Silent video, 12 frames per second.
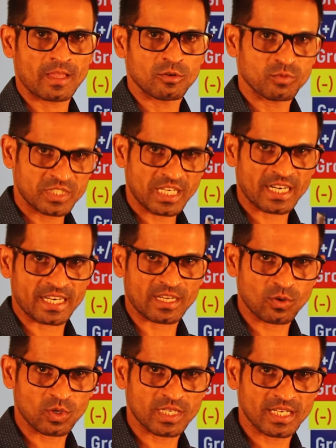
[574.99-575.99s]
which are
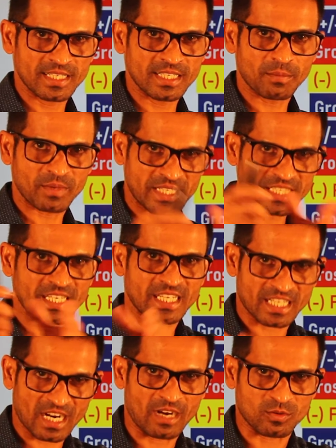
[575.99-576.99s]
recorded in a
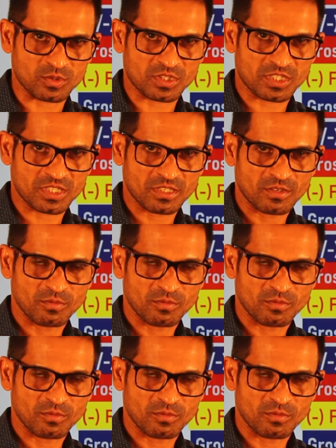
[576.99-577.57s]
particular account,